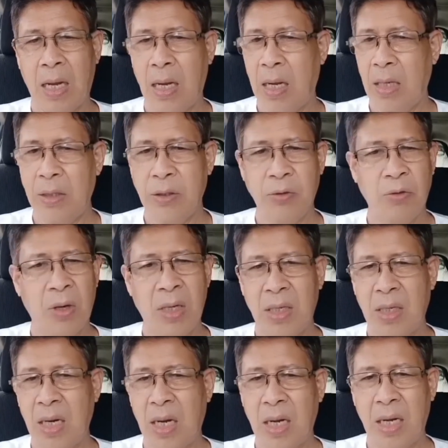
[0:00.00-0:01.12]
You are
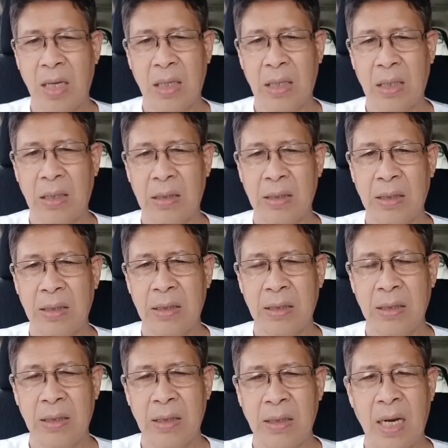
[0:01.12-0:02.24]
a
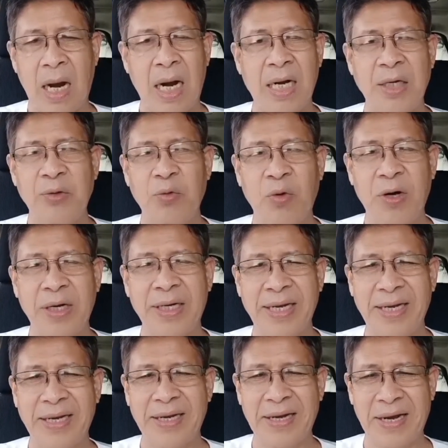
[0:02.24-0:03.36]

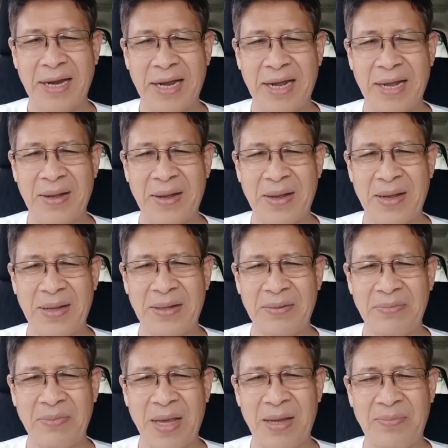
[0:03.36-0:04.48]
hard-working
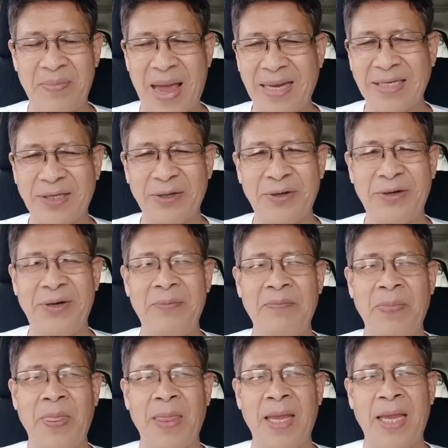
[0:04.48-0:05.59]
pastor,
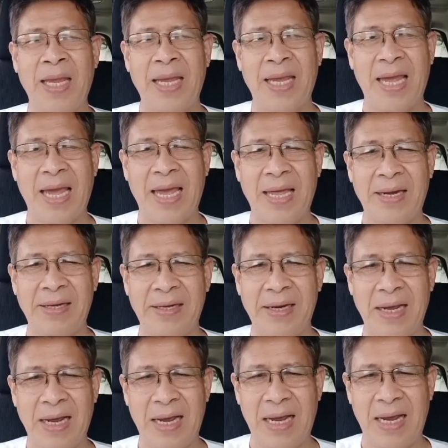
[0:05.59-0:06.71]
and
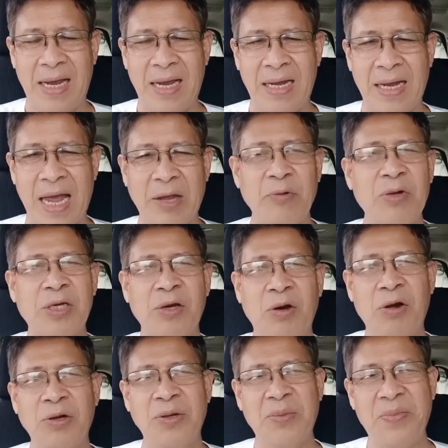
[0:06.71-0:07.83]
I wish you
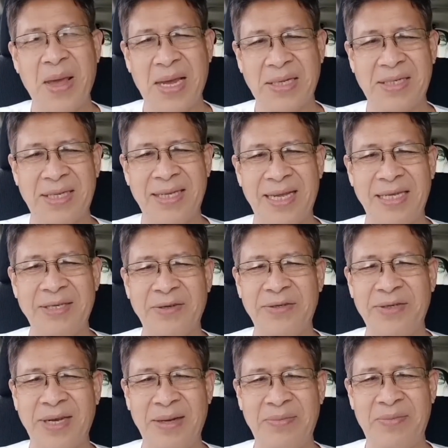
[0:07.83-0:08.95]
all the best as you
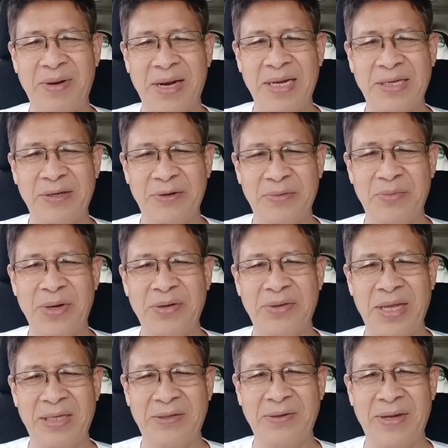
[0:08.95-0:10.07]
celebrate your birthday
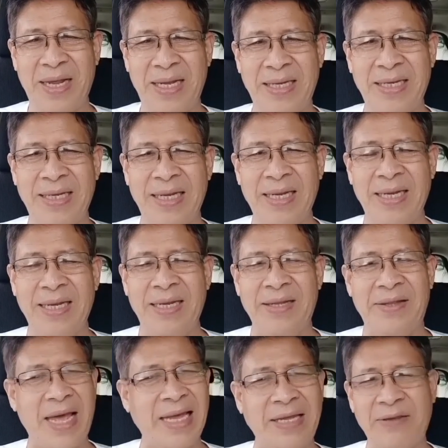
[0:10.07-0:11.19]
today.
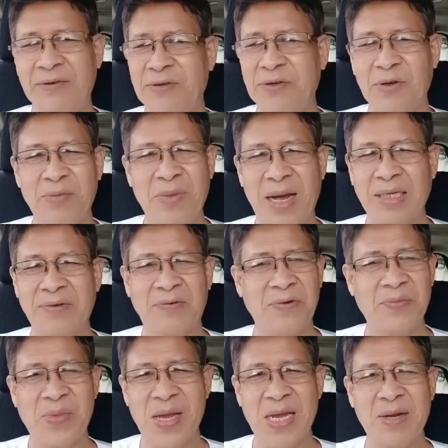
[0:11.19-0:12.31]
Thank you so much for
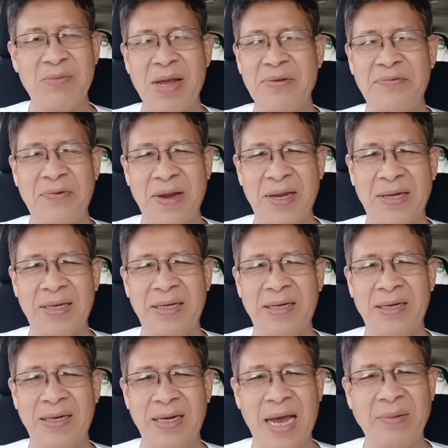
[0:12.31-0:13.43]
being my friend.
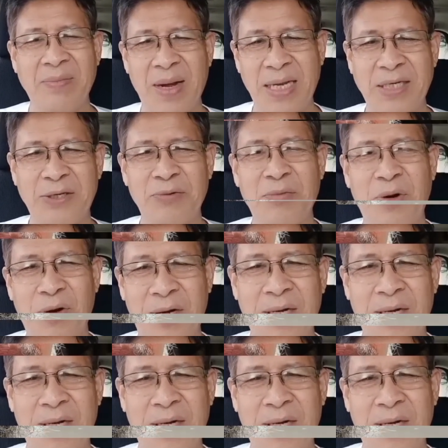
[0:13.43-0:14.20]
God bless you more.